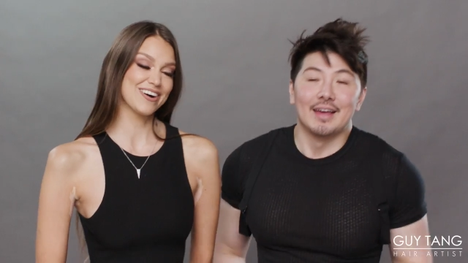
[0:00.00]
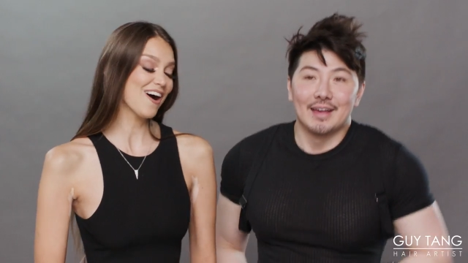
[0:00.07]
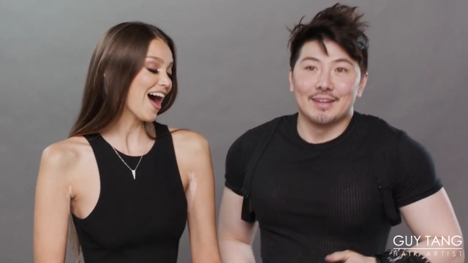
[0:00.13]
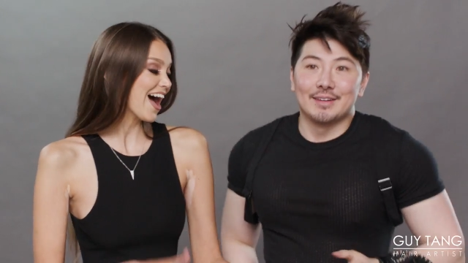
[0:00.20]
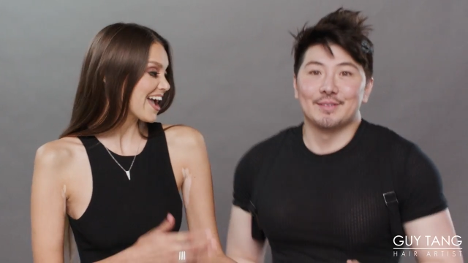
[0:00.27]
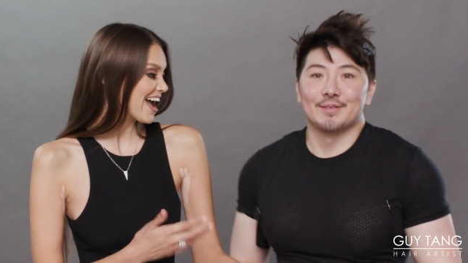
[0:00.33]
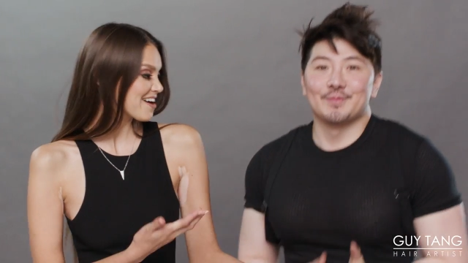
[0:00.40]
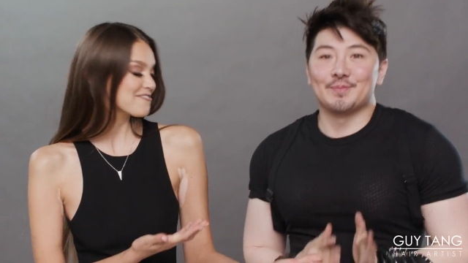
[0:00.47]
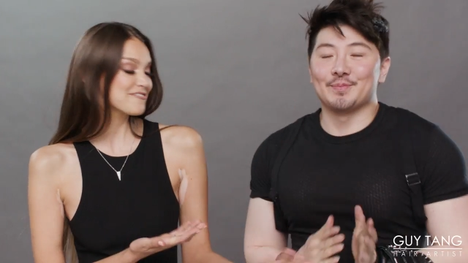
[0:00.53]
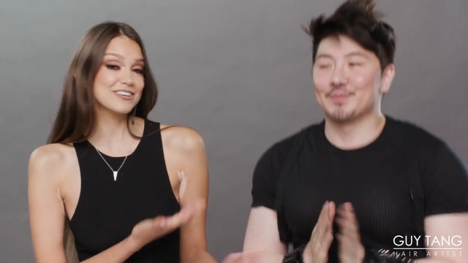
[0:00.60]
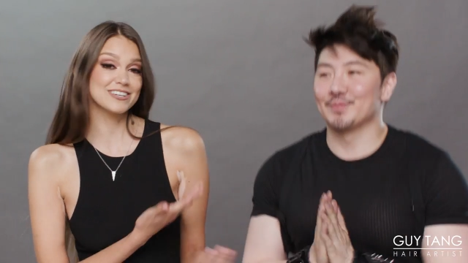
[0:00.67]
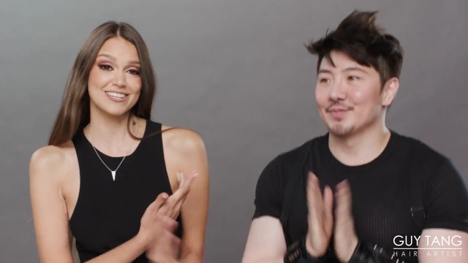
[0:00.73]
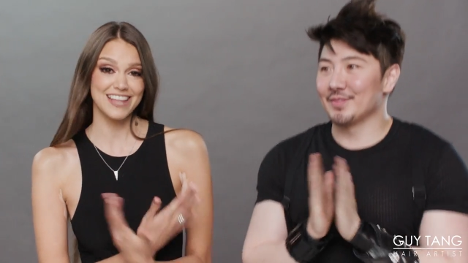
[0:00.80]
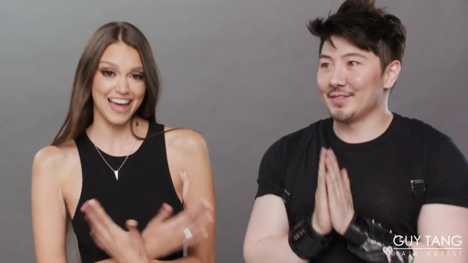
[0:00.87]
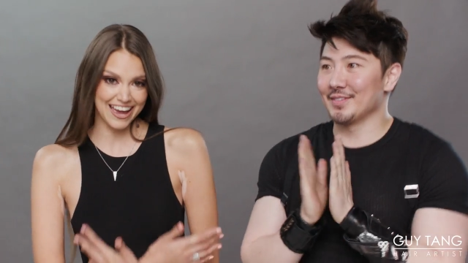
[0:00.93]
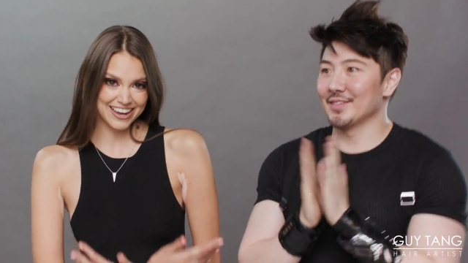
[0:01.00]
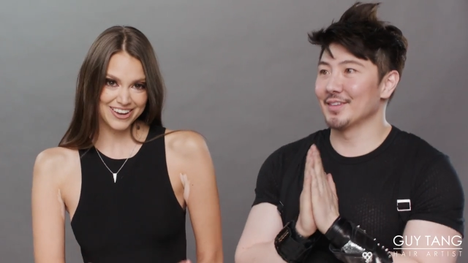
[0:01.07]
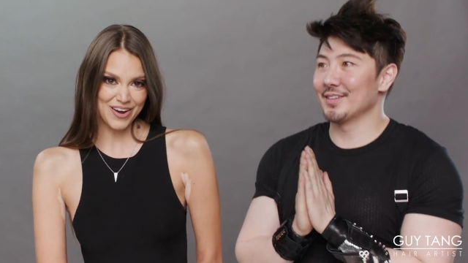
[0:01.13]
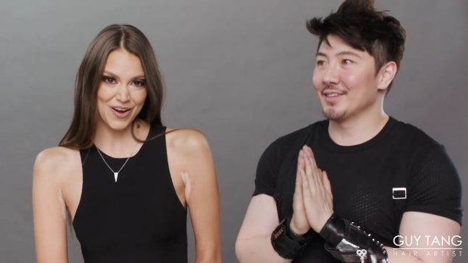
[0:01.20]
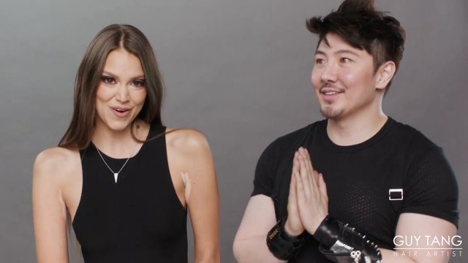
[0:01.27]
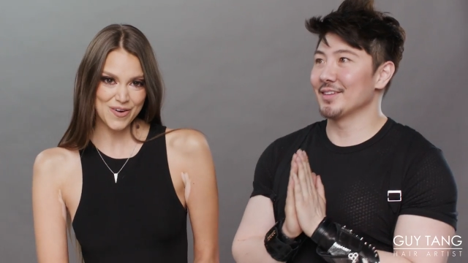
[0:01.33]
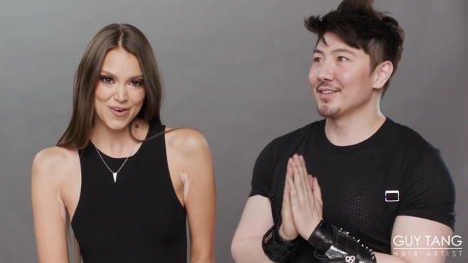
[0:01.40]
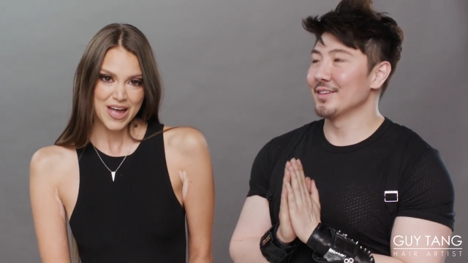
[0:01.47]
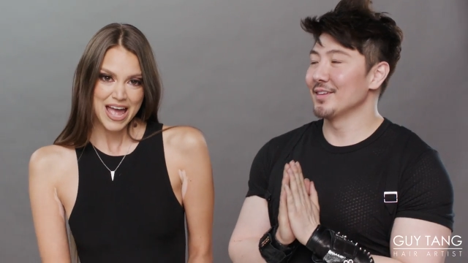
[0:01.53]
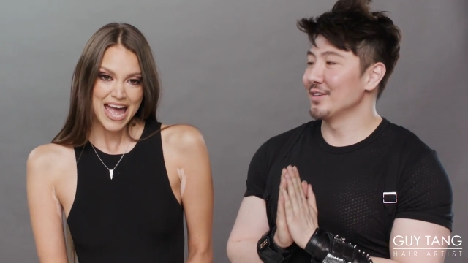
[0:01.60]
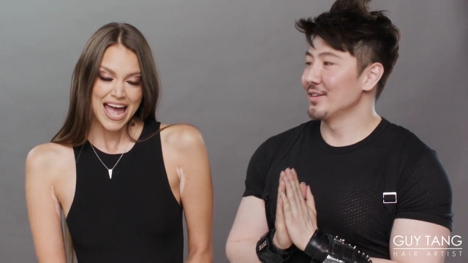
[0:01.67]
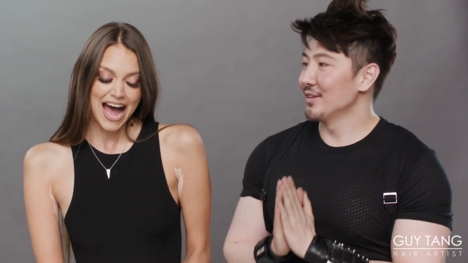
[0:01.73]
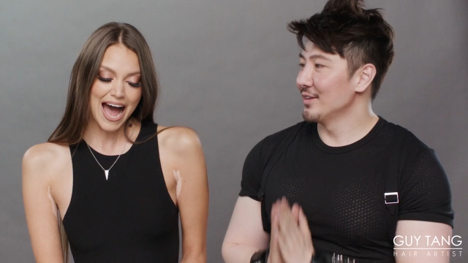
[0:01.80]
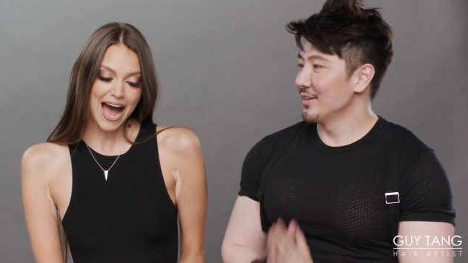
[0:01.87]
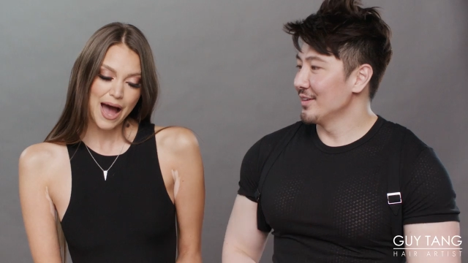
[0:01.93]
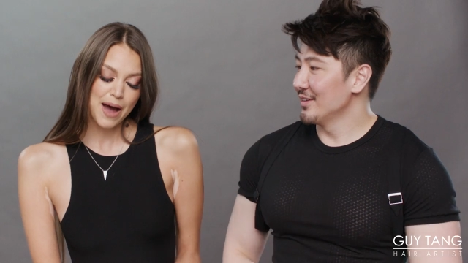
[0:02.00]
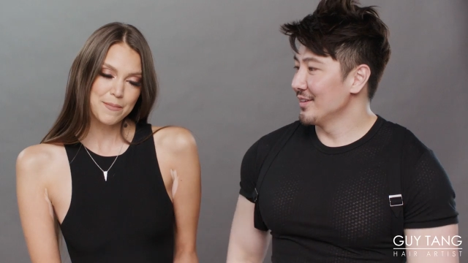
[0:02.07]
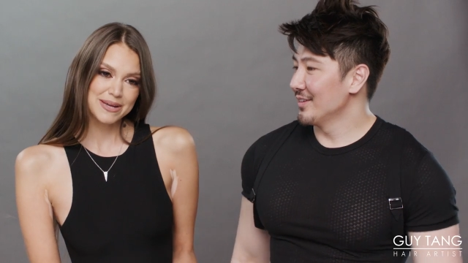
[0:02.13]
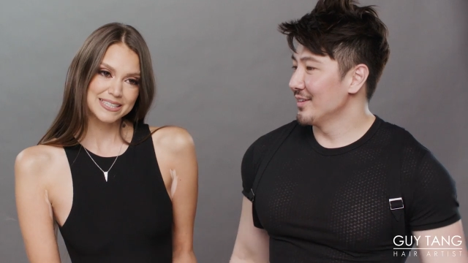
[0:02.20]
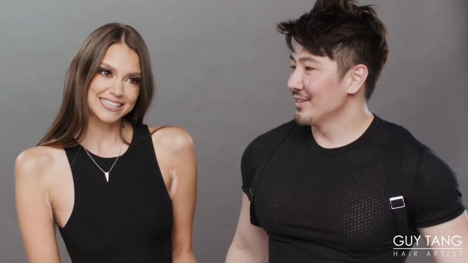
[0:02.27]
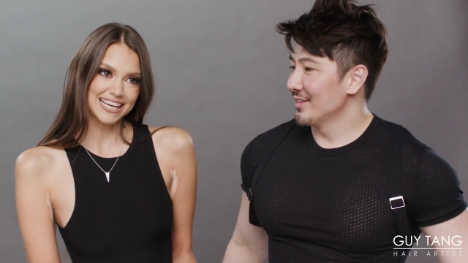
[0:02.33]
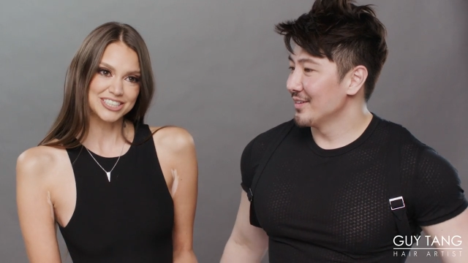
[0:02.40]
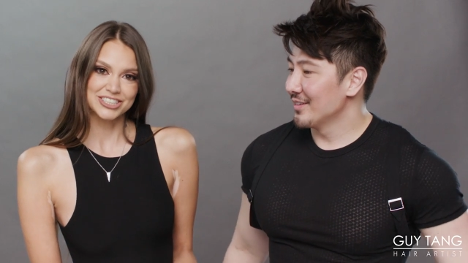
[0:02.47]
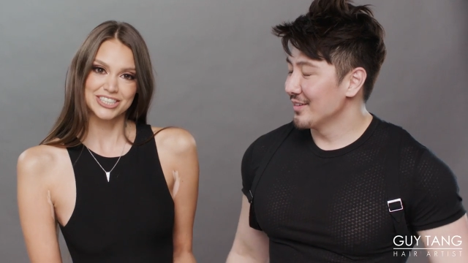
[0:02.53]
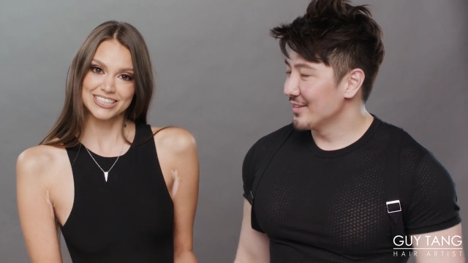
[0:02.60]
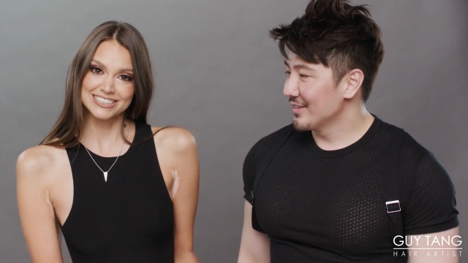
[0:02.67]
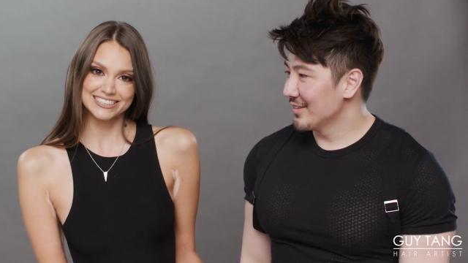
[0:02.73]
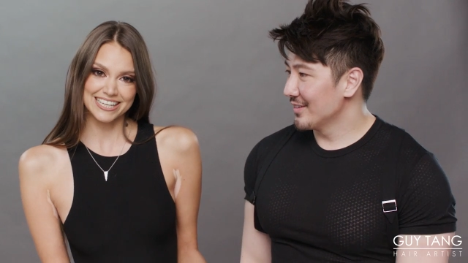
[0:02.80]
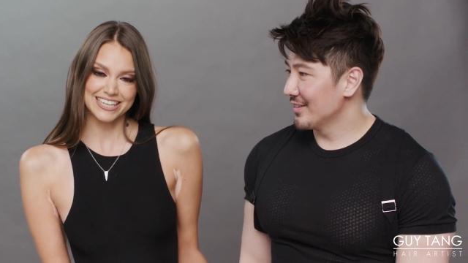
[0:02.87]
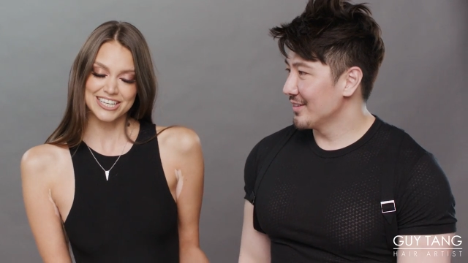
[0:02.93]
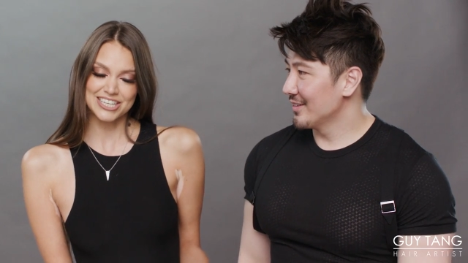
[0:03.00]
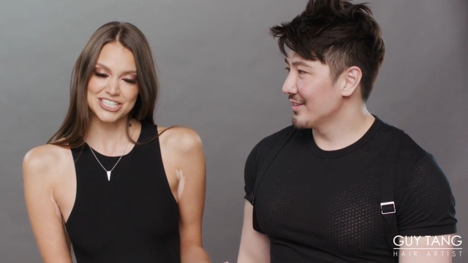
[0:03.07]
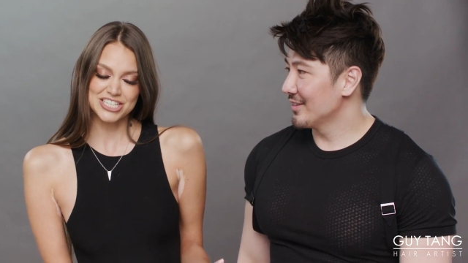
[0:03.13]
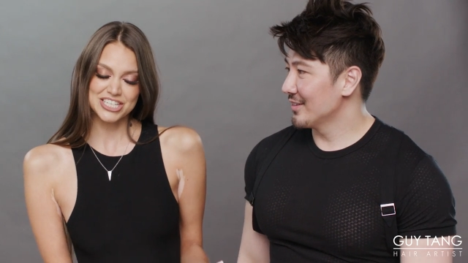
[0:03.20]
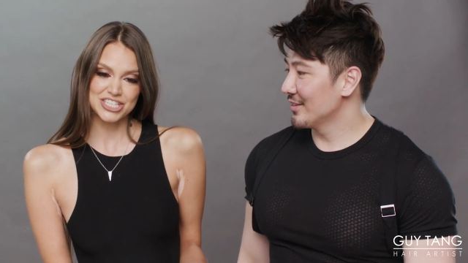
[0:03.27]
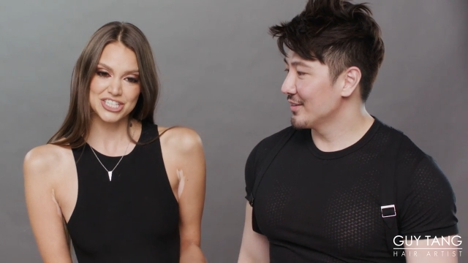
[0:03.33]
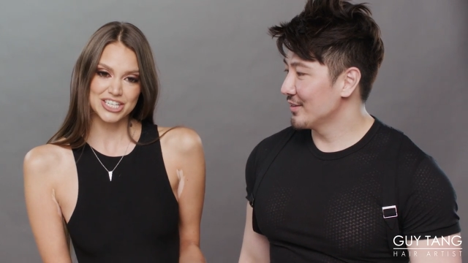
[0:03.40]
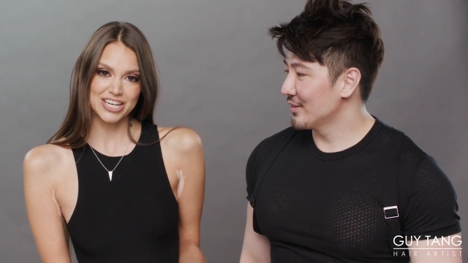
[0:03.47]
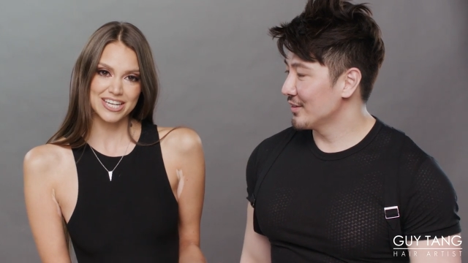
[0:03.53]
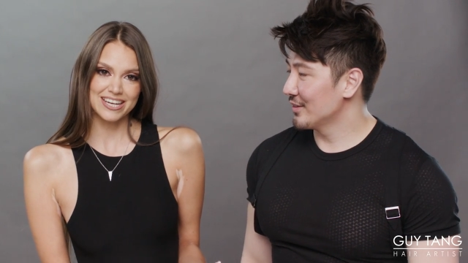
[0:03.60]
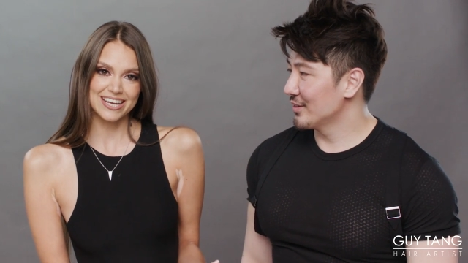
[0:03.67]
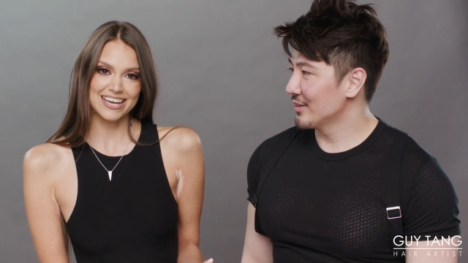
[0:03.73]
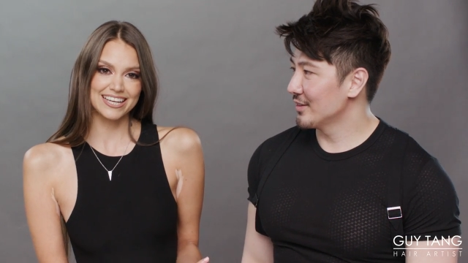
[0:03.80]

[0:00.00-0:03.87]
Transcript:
Speaker 1: Well, I have vitiligo. It's actually a skin condition.